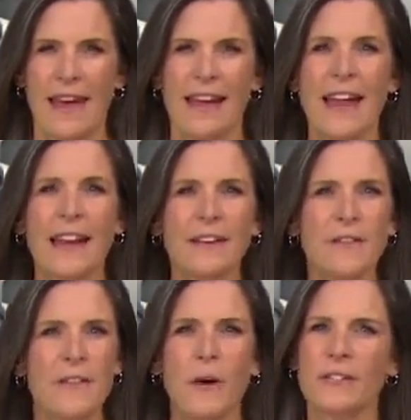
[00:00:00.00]
And Ed,
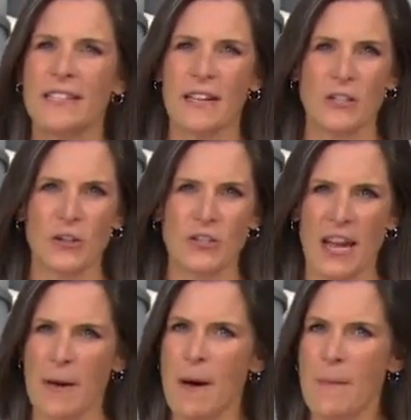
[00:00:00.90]
even though today's search
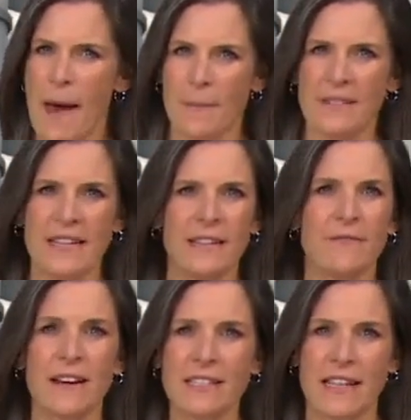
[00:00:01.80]
came up empty,
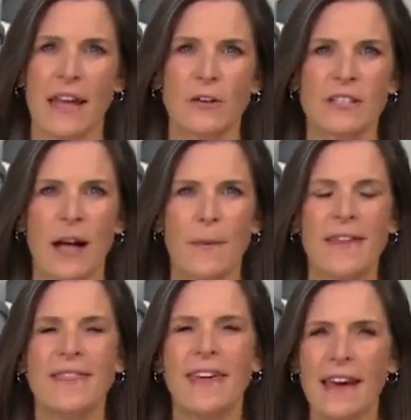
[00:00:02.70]
investigators tell
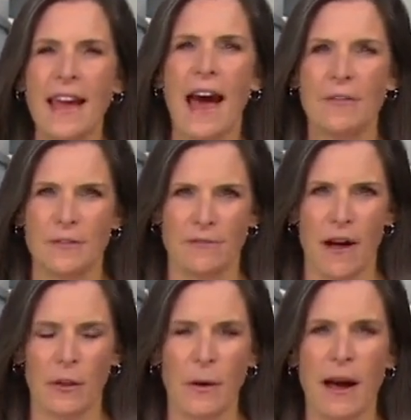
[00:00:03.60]
me they have to
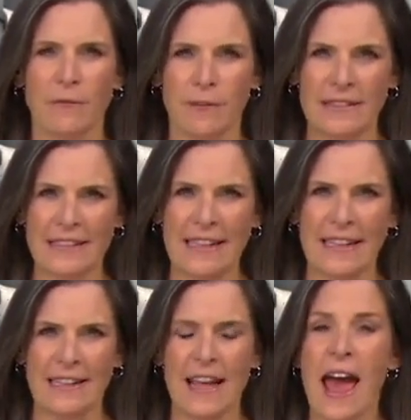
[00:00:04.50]
follow every
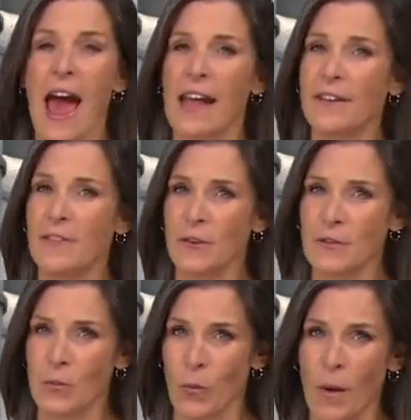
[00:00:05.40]
lead. And if
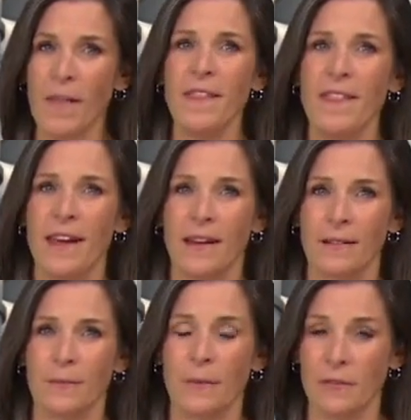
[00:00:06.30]
there's one
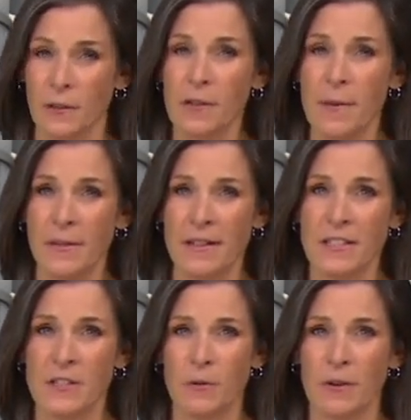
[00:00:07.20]
thing we've learned about
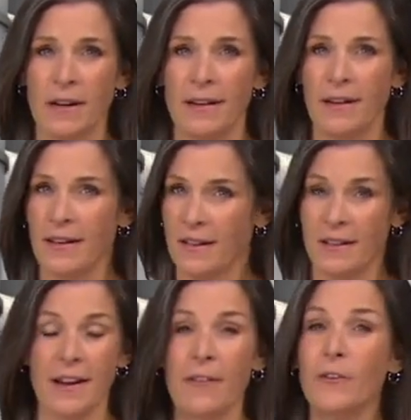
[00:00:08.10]
this story,
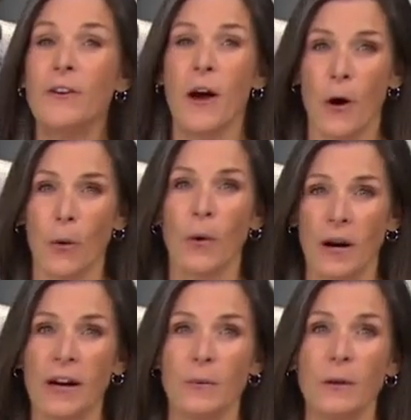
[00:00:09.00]
you never know
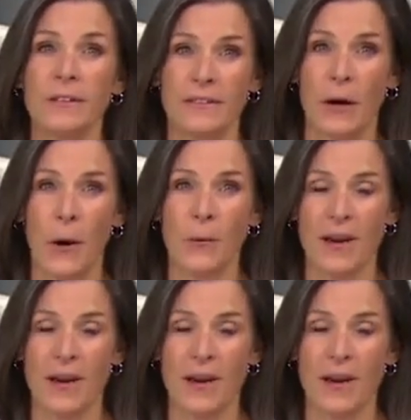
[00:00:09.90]
where it will go